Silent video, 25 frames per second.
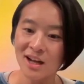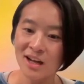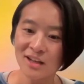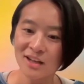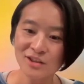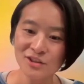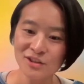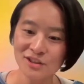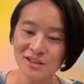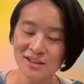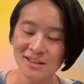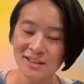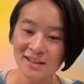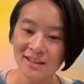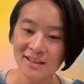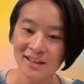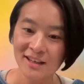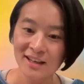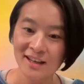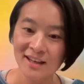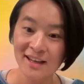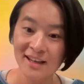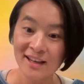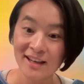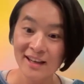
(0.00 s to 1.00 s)
touched
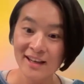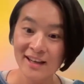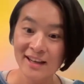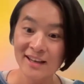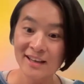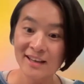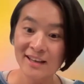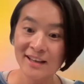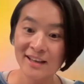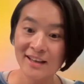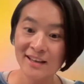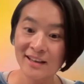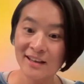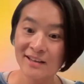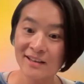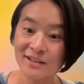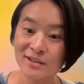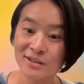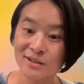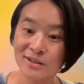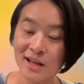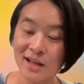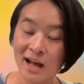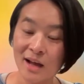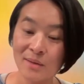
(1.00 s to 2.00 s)
and
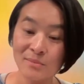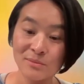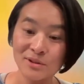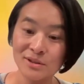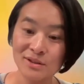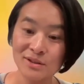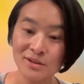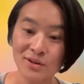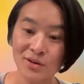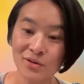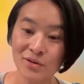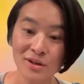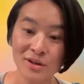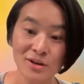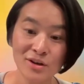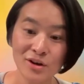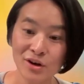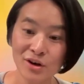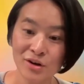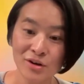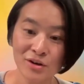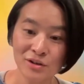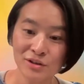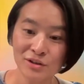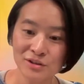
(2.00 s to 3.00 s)
I'm so
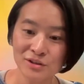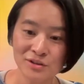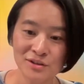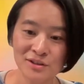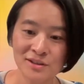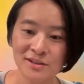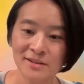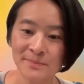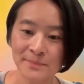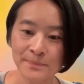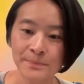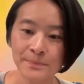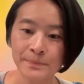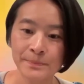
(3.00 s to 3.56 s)
encouraged.